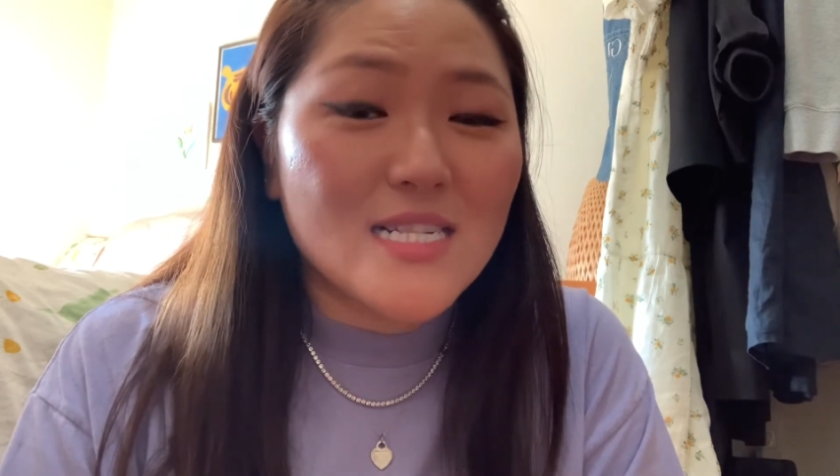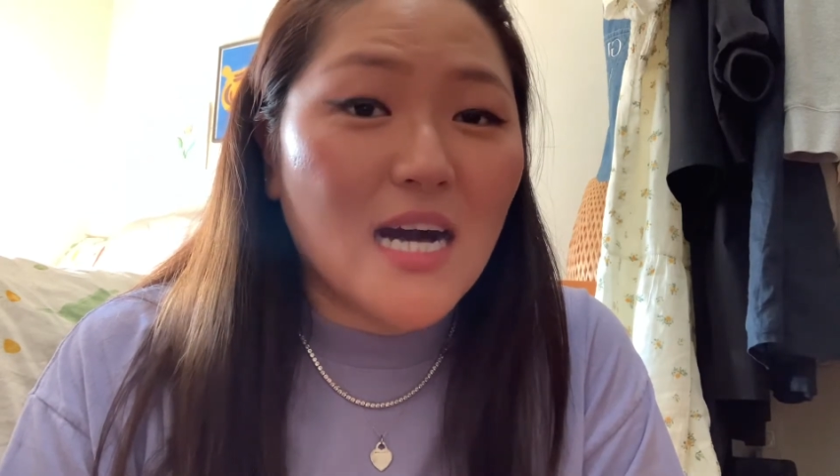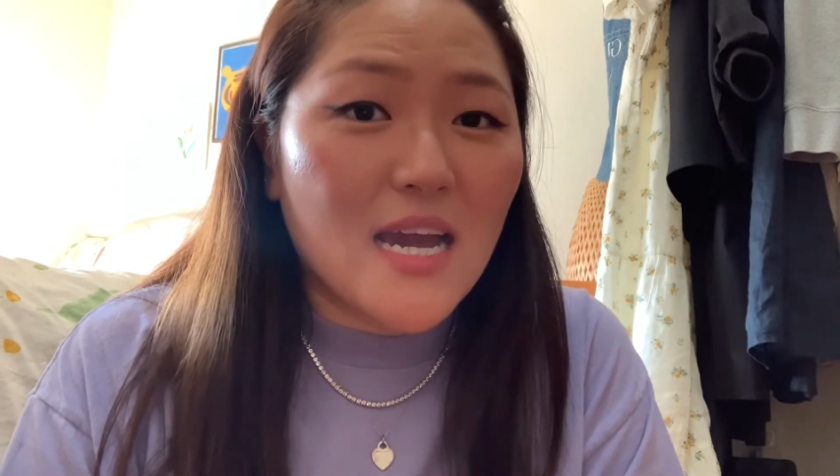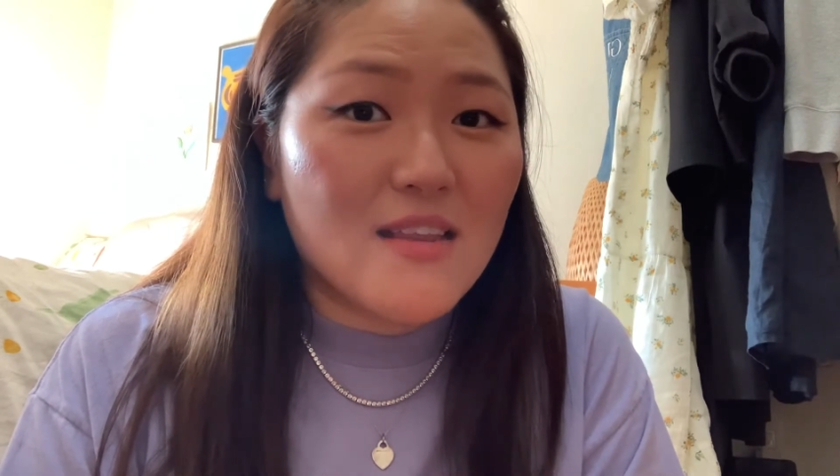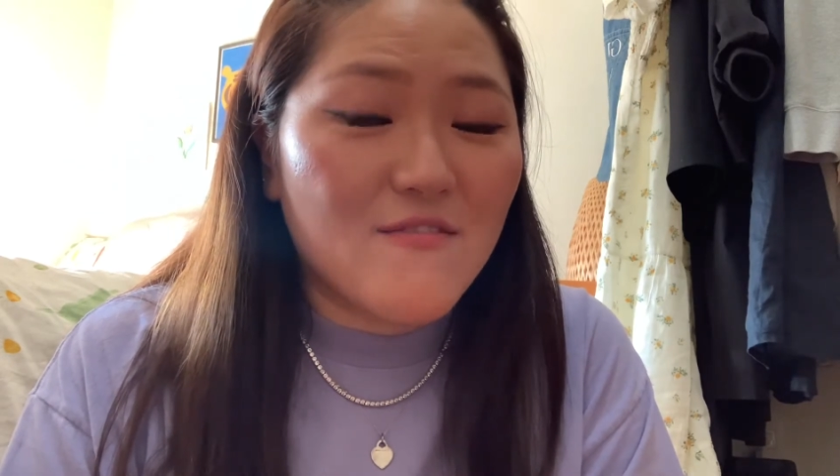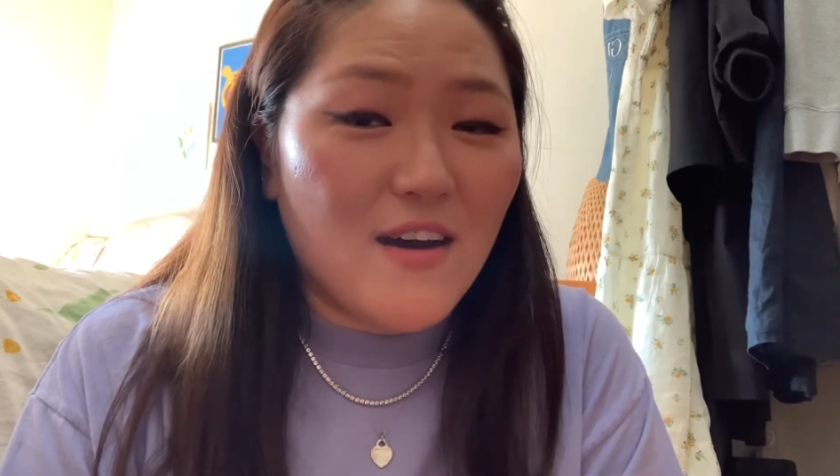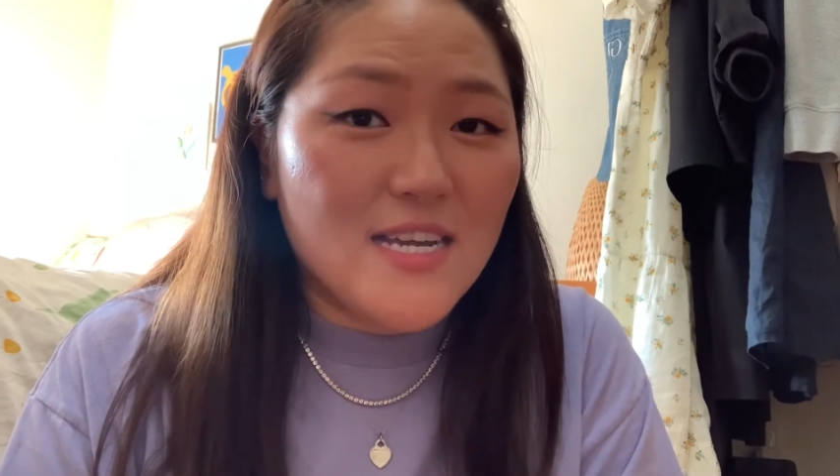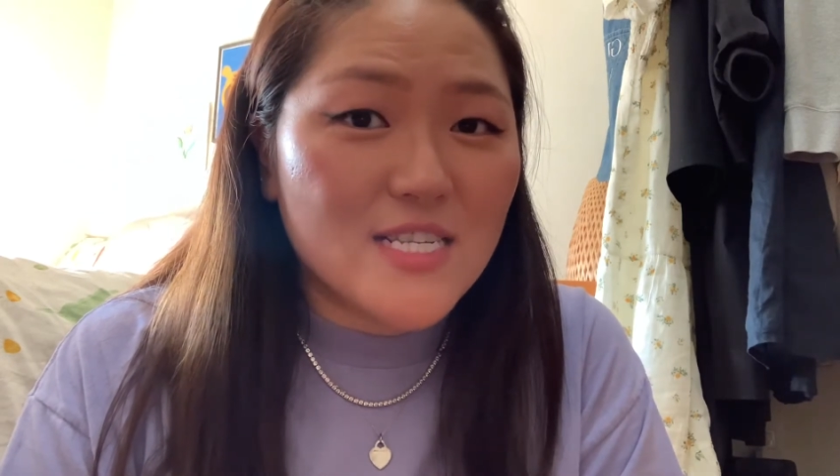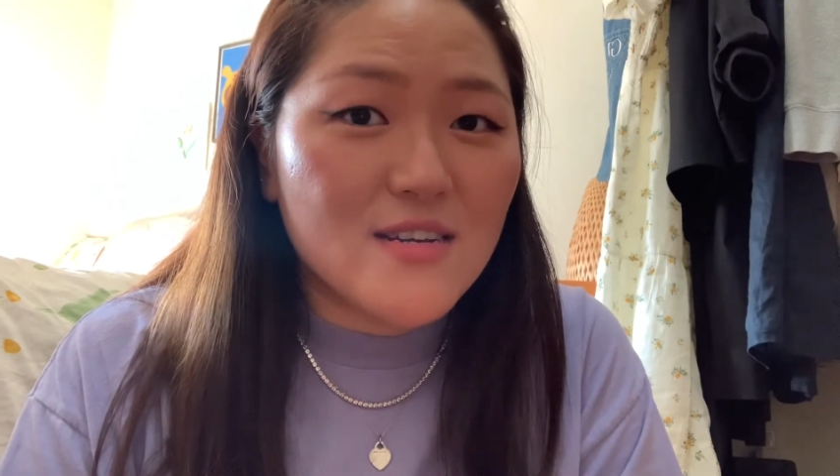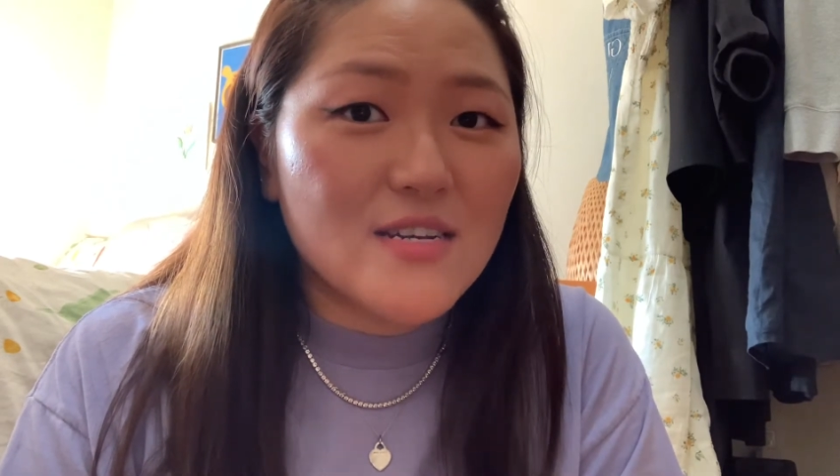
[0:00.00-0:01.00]
client
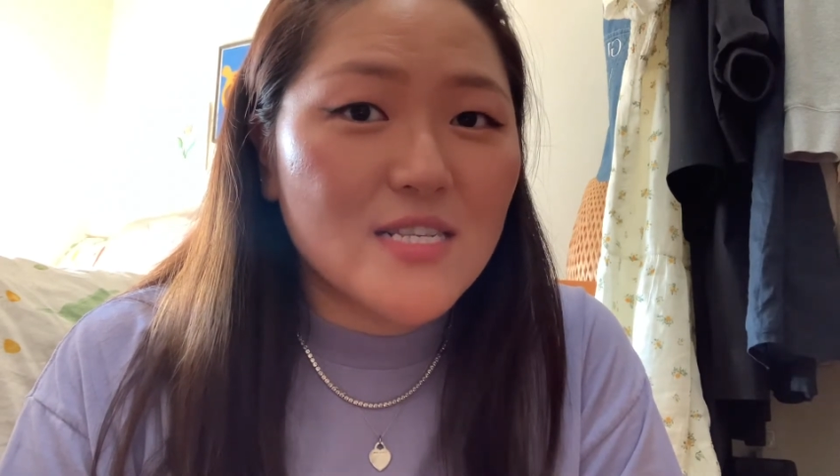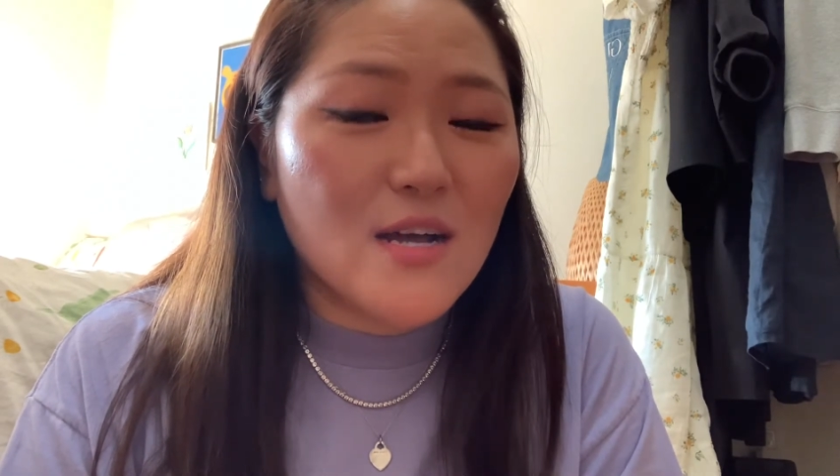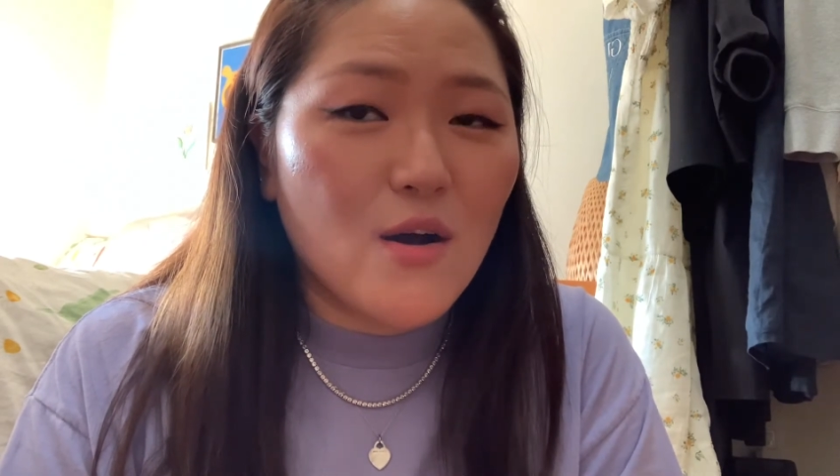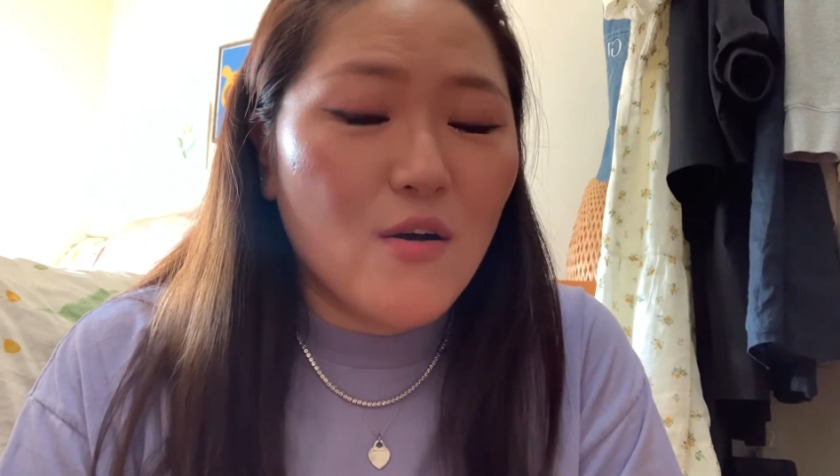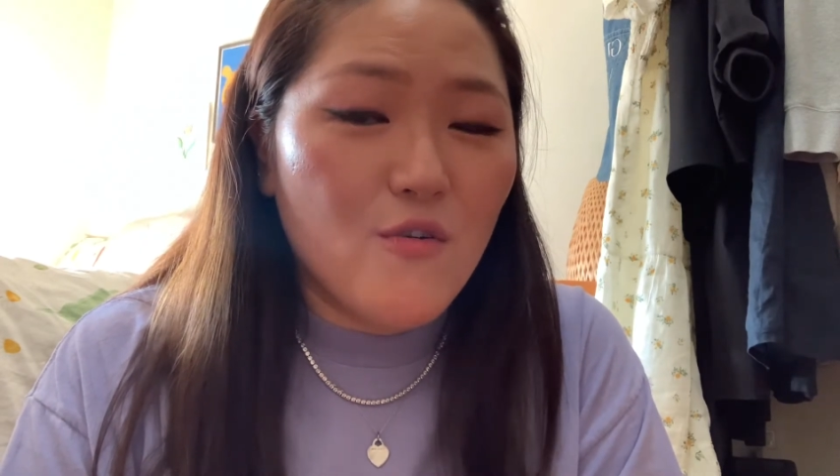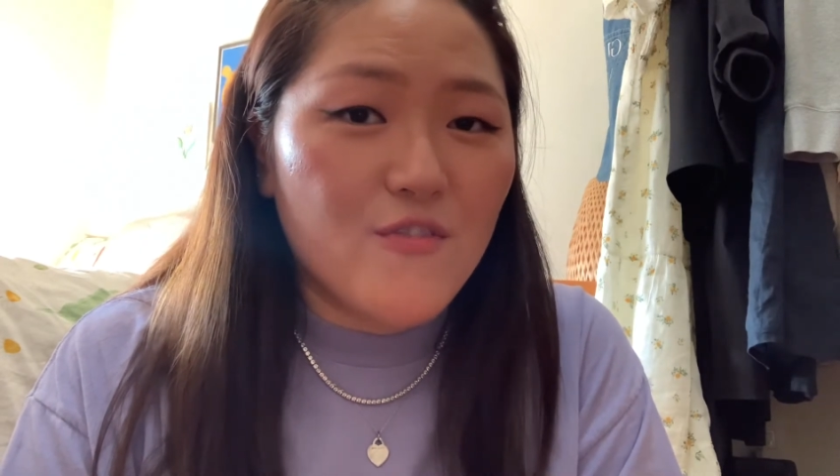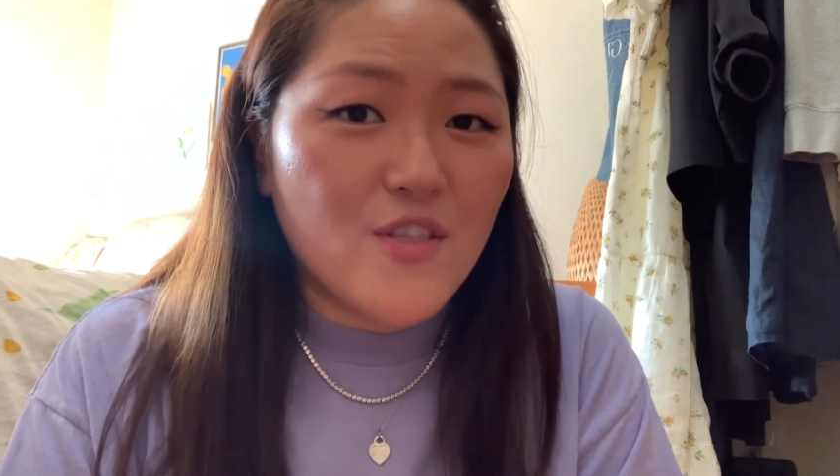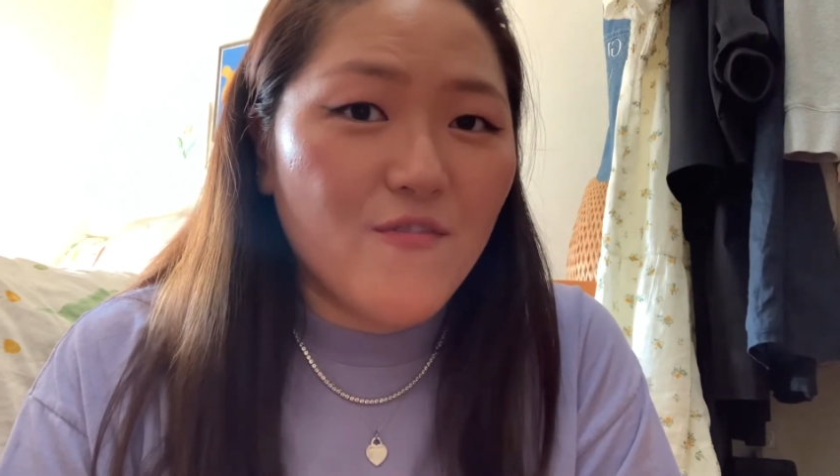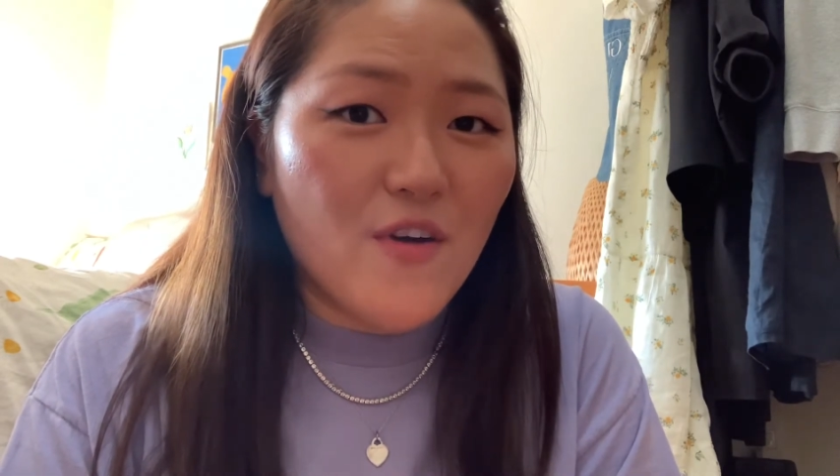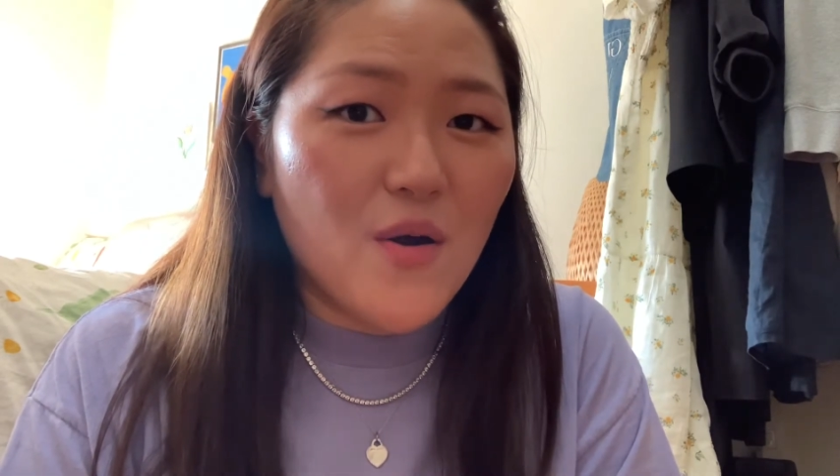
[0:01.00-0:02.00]
advisors over
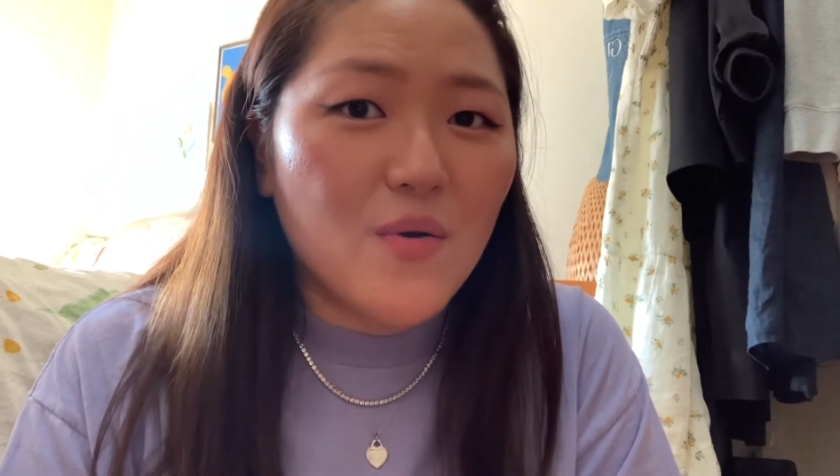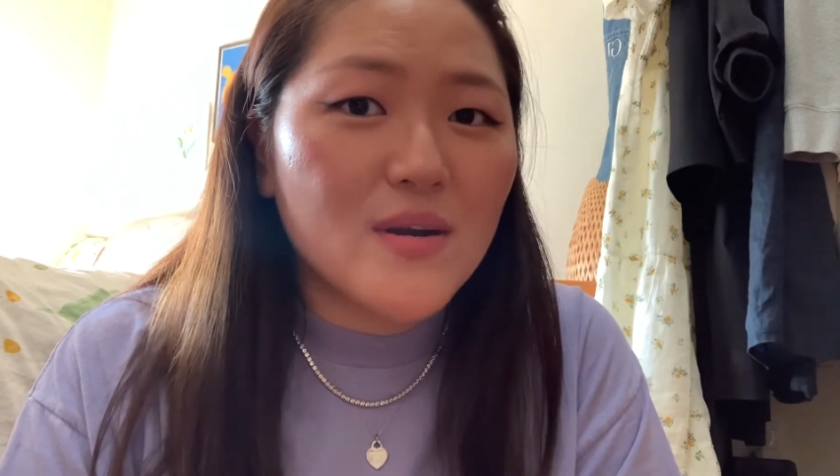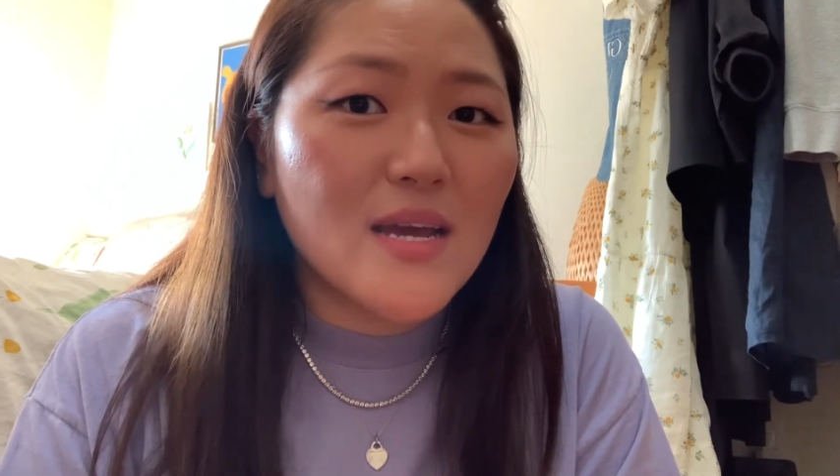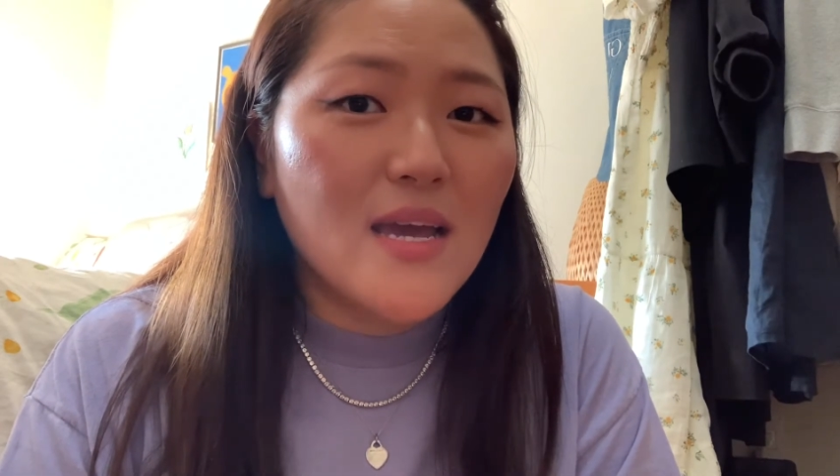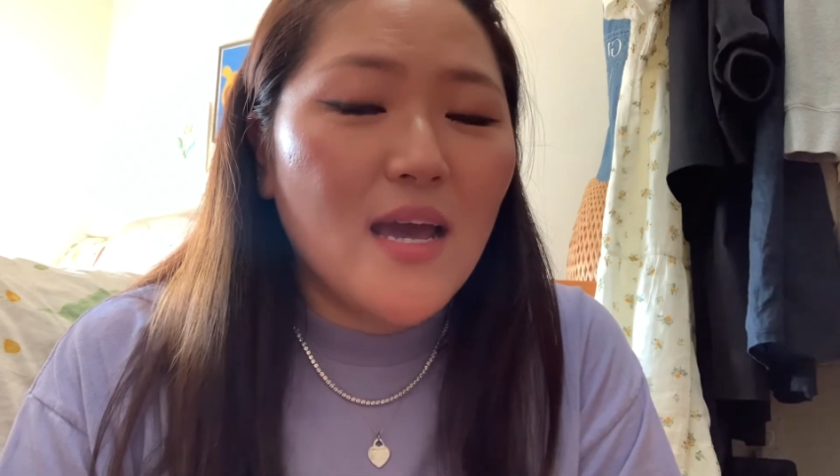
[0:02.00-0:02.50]
the phone